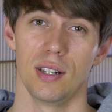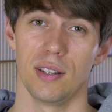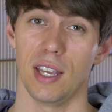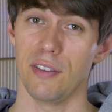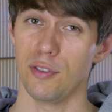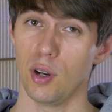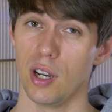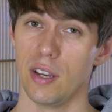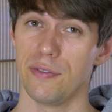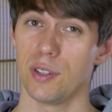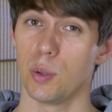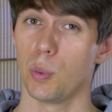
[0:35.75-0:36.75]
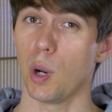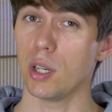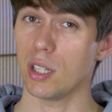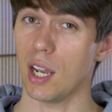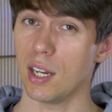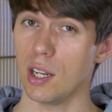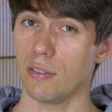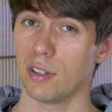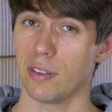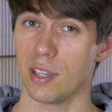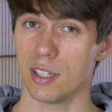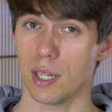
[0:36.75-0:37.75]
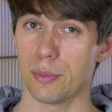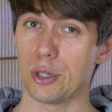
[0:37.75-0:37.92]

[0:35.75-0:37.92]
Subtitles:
Therefore, if you want any of the things I'm